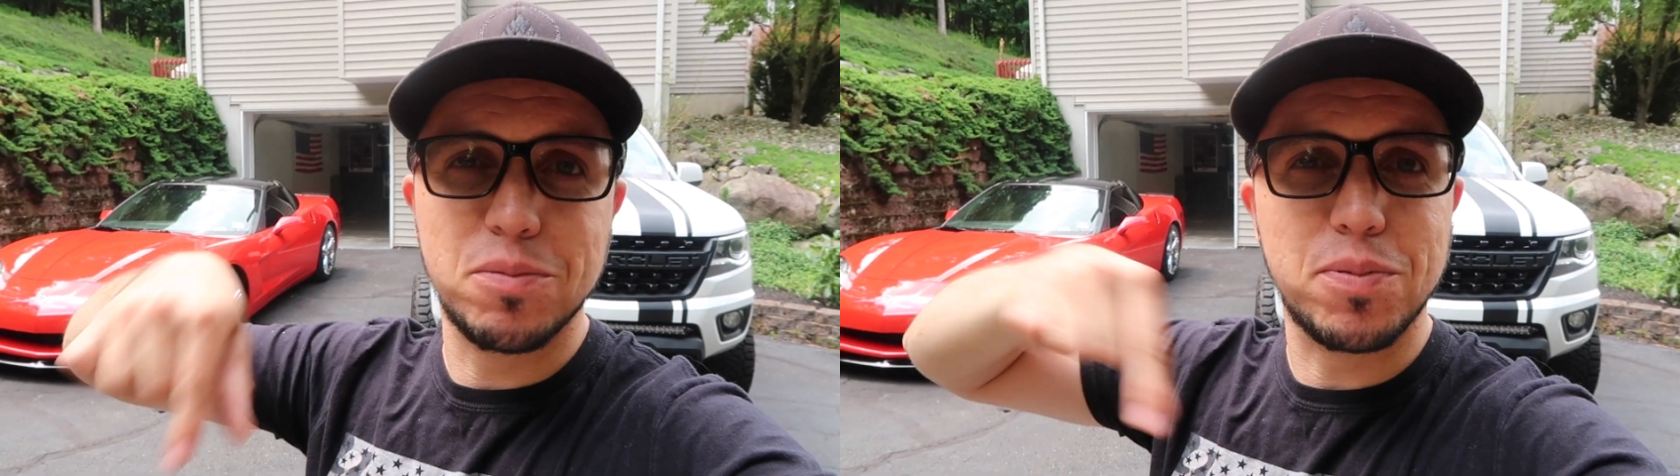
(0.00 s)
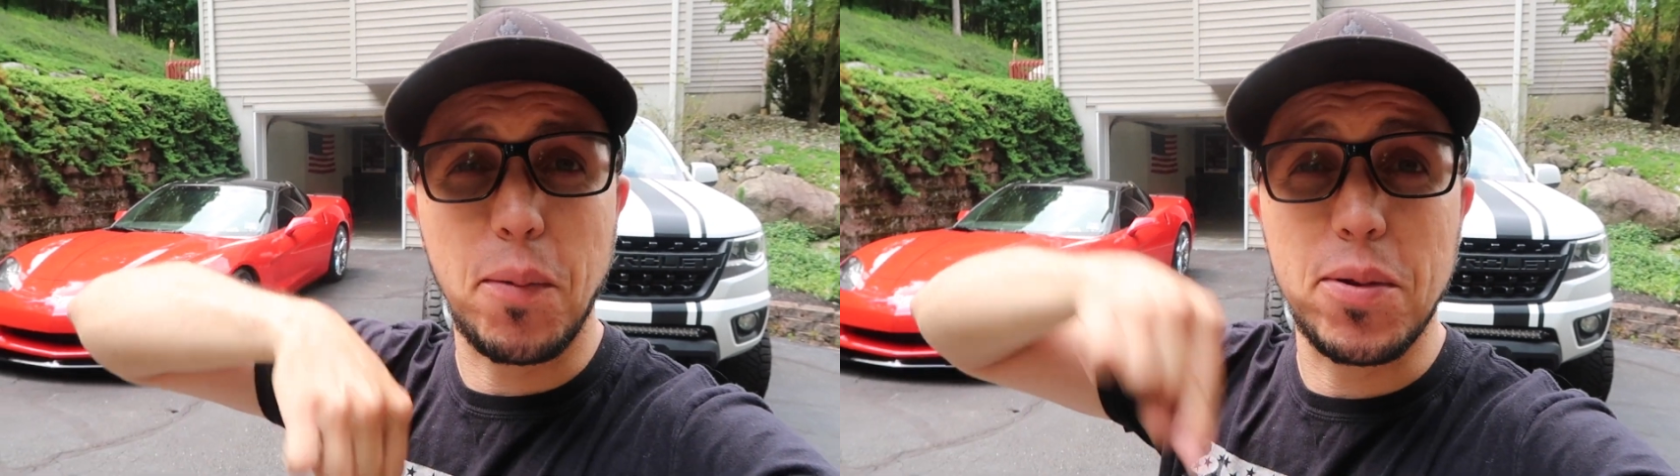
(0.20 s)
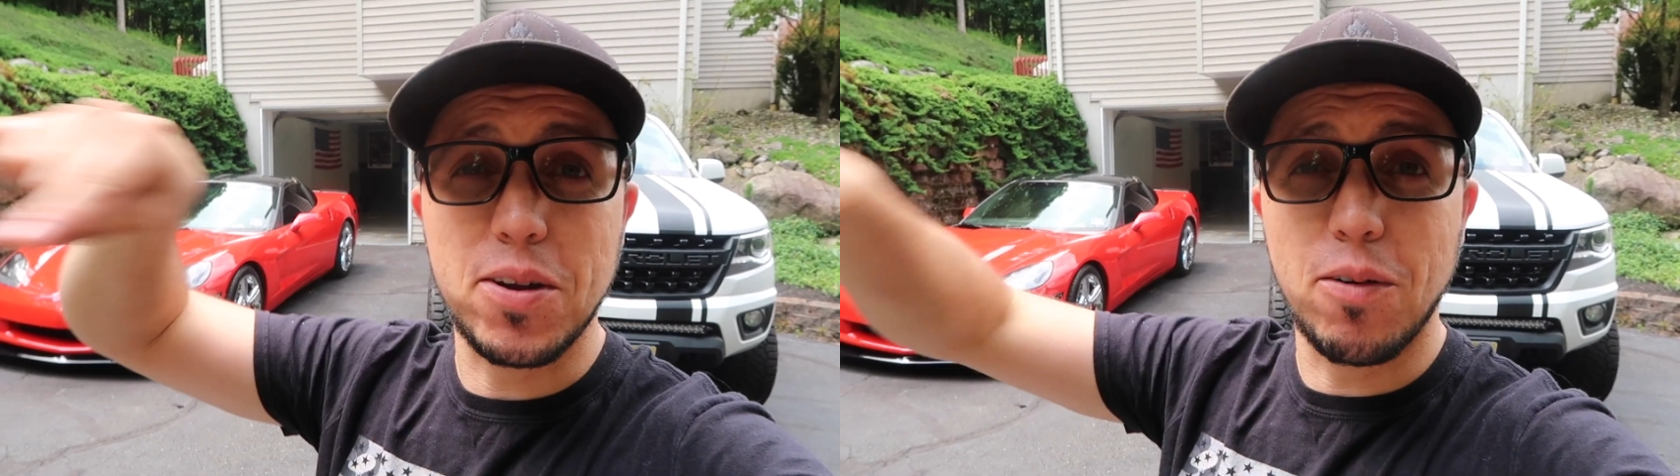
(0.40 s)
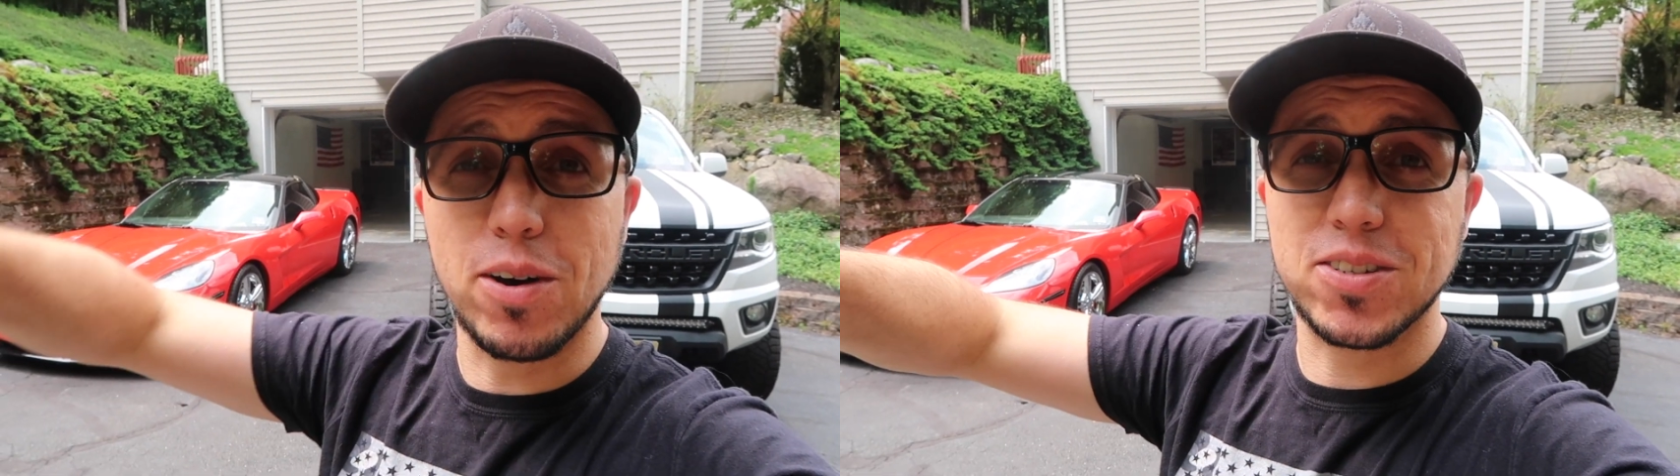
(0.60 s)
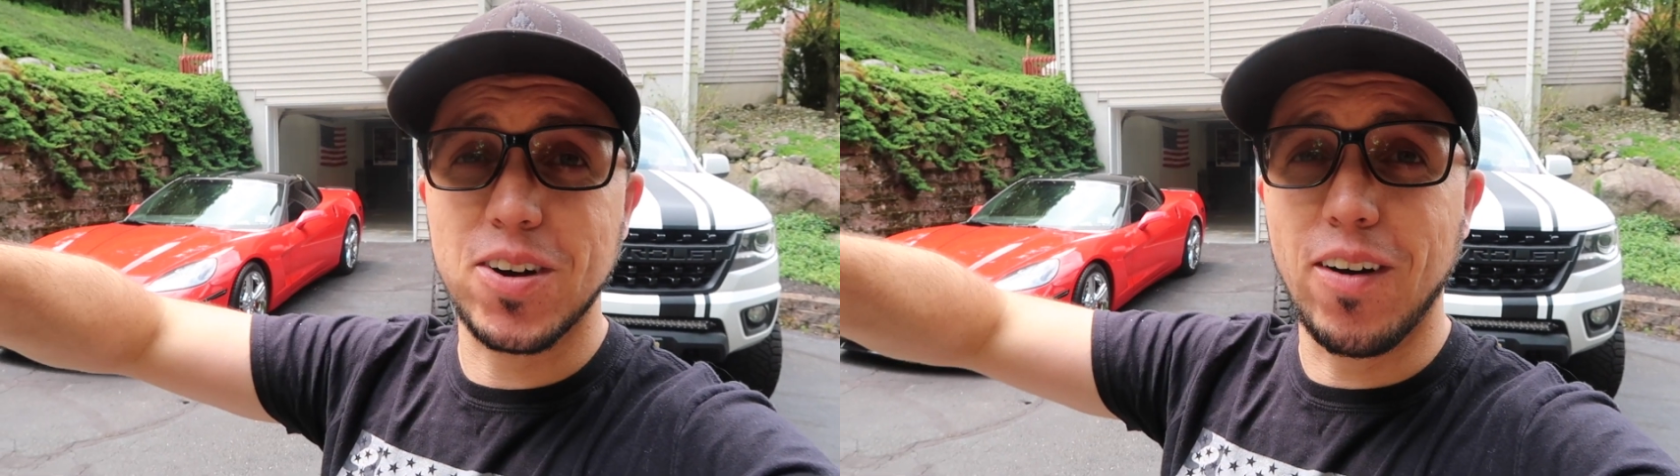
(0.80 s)
you probably know
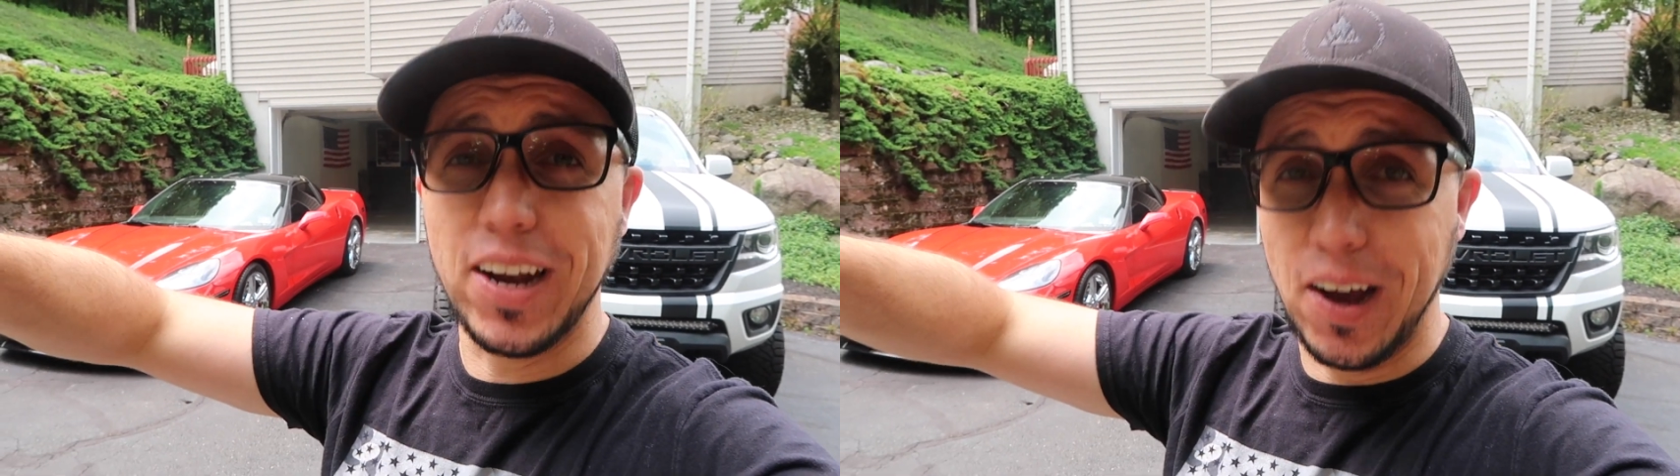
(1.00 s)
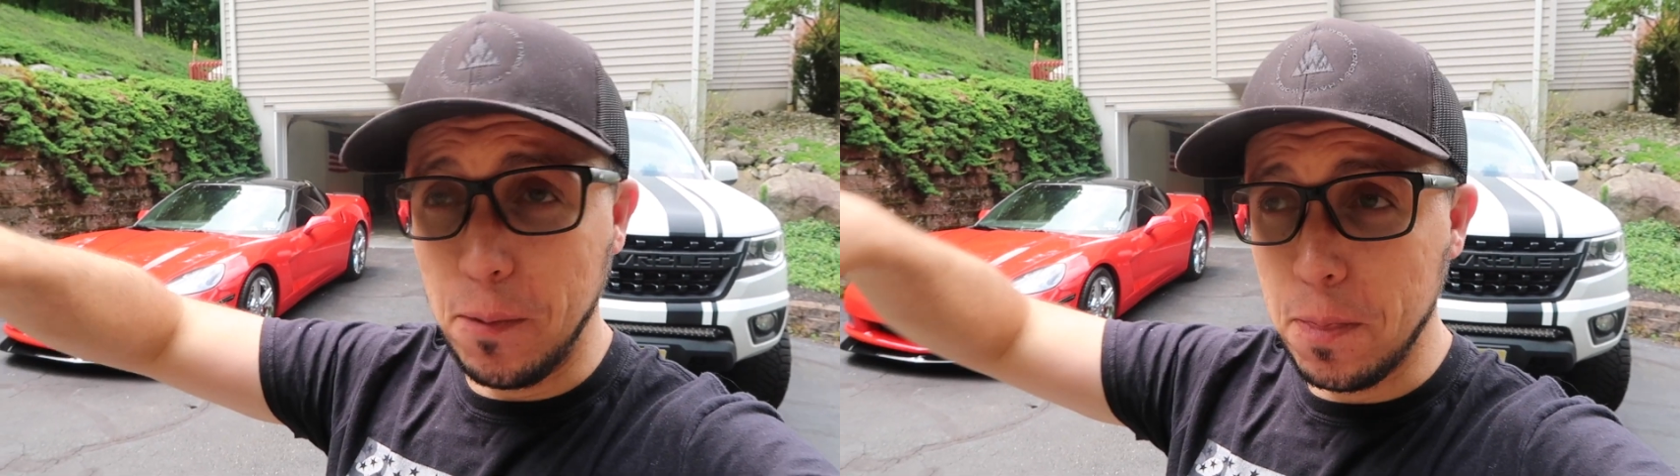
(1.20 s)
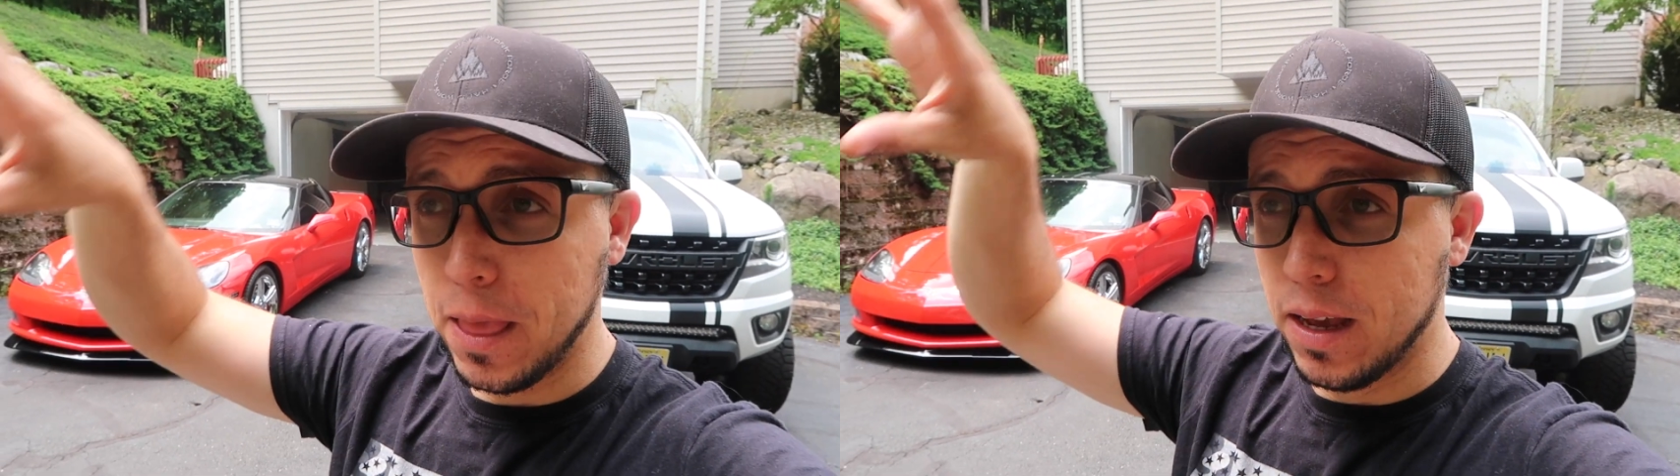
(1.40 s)
what's going on.